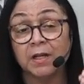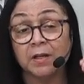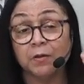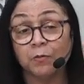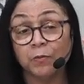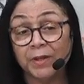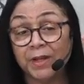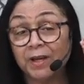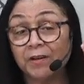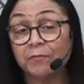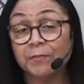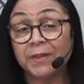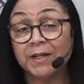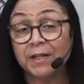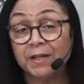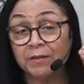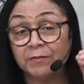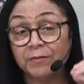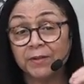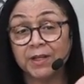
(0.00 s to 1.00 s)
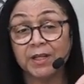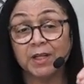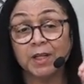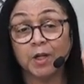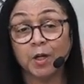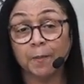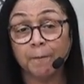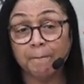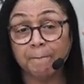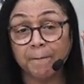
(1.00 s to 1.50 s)
we have been living in
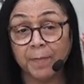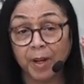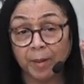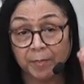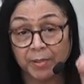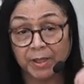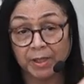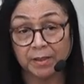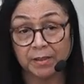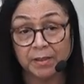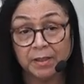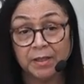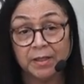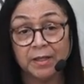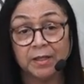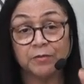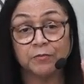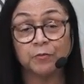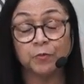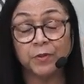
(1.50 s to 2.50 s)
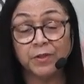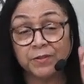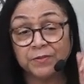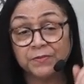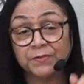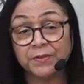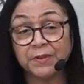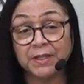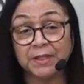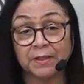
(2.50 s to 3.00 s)
a bubble. If we
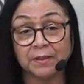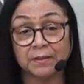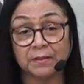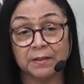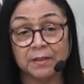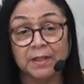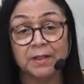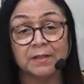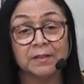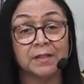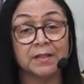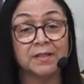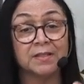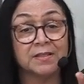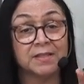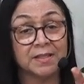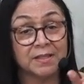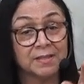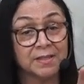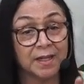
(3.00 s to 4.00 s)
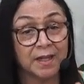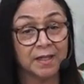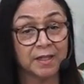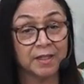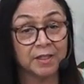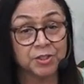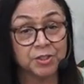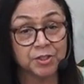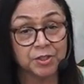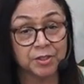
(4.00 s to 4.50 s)
feel that the
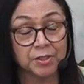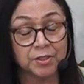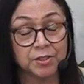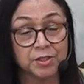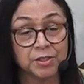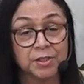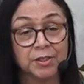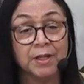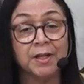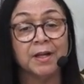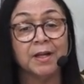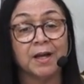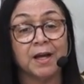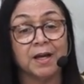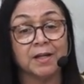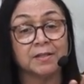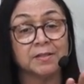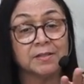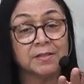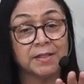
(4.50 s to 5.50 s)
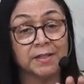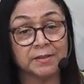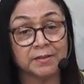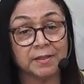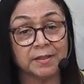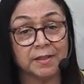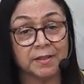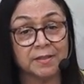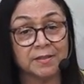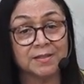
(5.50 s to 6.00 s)
satanic church and
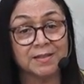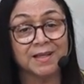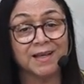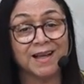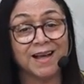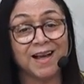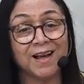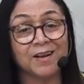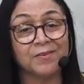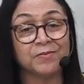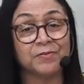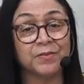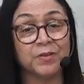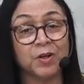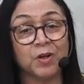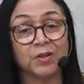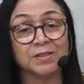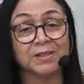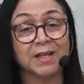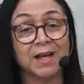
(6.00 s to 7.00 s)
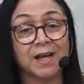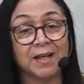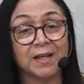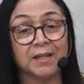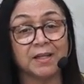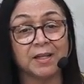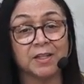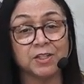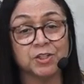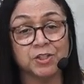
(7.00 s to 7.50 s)
Satanists have not had
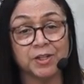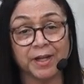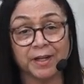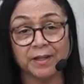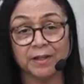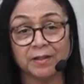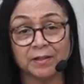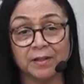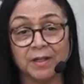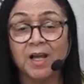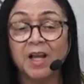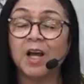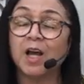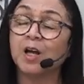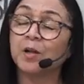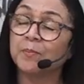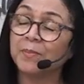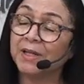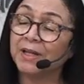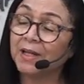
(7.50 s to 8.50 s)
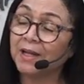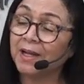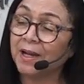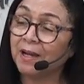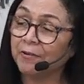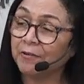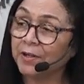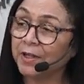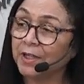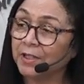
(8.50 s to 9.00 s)
their agenda and been
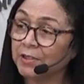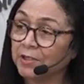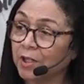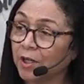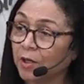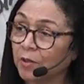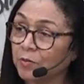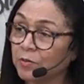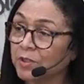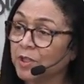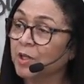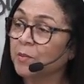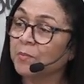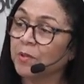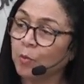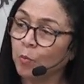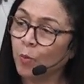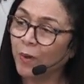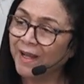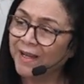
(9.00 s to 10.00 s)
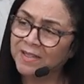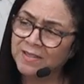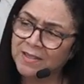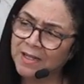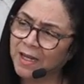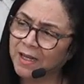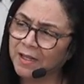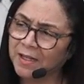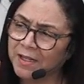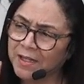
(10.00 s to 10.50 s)
carrying it out. But where does
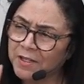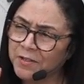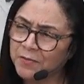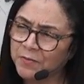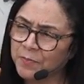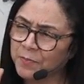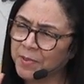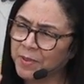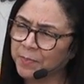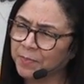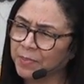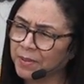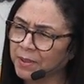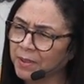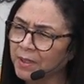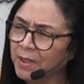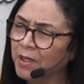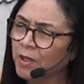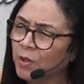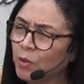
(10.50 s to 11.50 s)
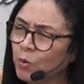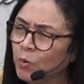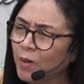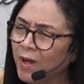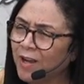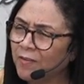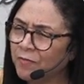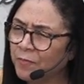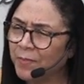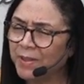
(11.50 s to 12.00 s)
that leave people who
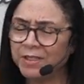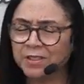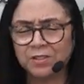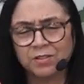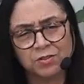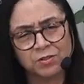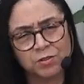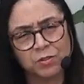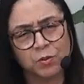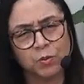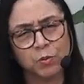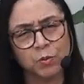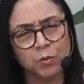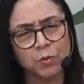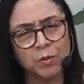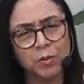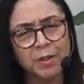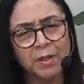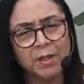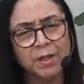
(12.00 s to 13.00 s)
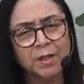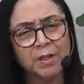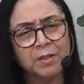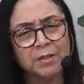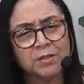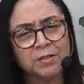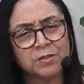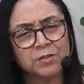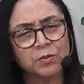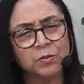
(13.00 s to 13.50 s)
have been so,
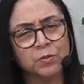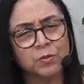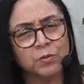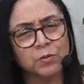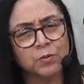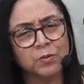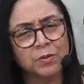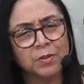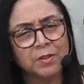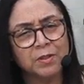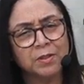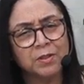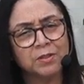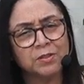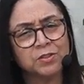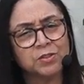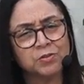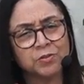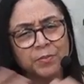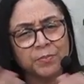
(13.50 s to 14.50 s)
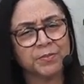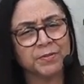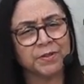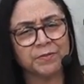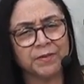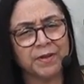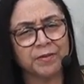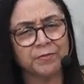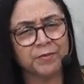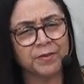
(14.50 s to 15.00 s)
so stripped
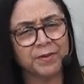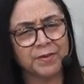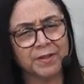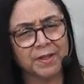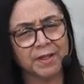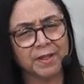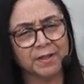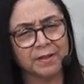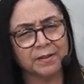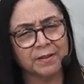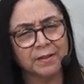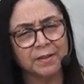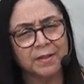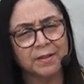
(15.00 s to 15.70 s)
of everything